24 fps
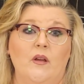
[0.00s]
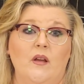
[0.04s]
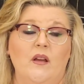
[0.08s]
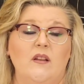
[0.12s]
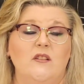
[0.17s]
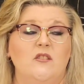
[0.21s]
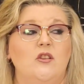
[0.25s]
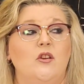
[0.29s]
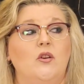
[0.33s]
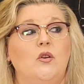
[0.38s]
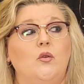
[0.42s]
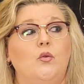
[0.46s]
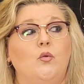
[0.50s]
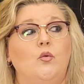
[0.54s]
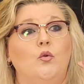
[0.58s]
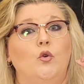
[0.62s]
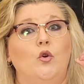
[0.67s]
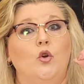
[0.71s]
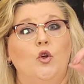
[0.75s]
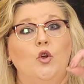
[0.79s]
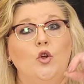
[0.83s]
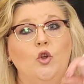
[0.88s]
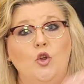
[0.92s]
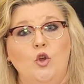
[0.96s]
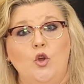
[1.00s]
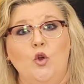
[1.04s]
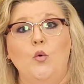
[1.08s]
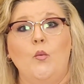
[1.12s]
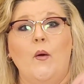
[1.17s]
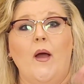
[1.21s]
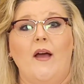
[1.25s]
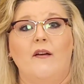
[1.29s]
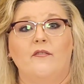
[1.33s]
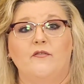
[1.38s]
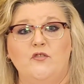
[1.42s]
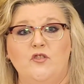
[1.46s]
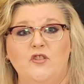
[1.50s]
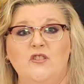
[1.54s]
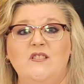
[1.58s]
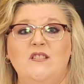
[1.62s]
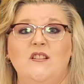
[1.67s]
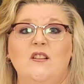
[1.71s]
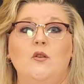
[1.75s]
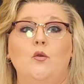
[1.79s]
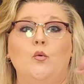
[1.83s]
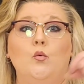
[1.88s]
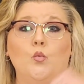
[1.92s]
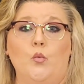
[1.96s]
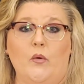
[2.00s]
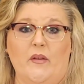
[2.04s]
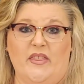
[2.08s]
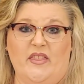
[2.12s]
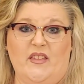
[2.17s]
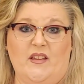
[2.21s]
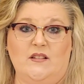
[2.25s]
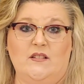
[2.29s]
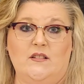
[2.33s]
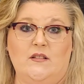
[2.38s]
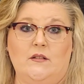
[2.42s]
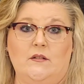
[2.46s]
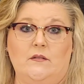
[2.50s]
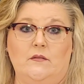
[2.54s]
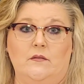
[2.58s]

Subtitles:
until you have to deal with it.